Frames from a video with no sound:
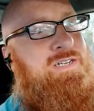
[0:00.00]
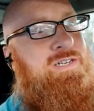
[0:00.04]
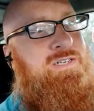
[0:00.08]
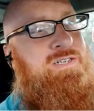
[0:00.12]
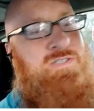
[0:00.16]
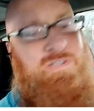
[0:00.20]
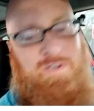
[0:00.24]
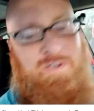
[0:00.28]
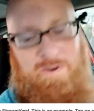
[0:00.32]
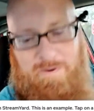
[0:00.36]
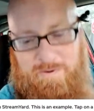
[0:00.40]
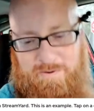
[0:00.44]

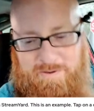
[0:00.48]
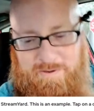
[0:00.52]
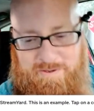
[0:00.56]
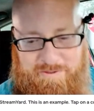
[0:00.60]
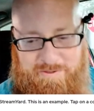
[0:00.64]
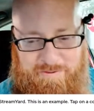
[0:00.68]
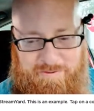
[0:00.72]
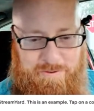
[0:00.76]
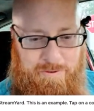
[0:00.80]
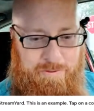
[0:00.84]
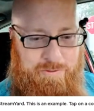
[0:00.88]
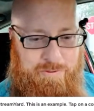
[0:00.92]
So
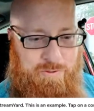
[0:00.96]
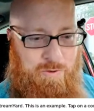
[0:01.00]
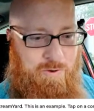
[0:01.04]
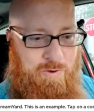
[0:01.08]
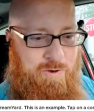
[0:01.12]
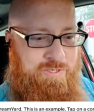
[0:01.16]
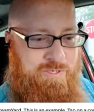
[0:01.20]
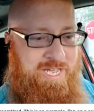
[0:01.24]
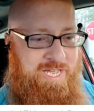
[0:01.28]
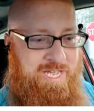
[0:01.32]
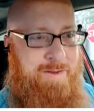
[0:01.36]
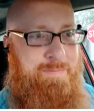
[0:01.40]
those
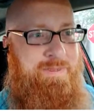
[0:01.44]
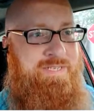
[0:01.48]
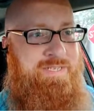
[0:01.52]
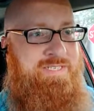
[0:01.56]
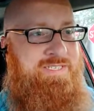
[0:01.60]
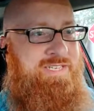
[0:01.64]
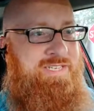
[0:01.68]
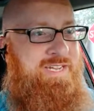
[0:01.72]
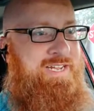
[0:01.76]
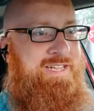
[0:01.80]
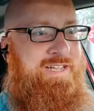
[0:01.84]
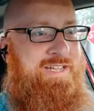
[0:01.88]
orders that had been
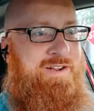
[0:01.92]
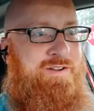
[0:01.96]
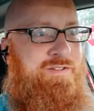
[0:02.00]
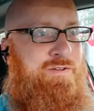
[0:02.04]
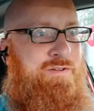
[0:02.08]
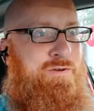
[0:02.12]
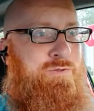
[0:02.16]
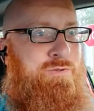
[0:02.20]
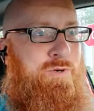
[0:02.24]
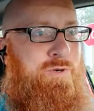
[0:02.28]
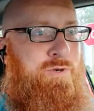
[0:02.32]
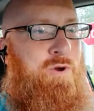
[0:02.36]
sitting there,
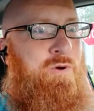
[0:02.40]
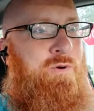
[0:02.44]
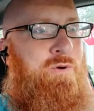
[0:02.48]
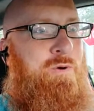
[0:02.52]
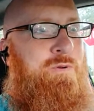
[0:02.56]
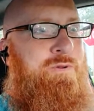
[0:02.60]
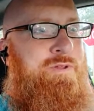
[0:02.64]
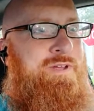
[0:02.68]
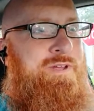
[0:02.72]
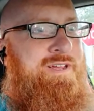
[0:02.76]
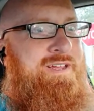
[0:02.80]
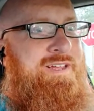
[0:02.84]
those were
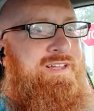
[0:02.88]
cold.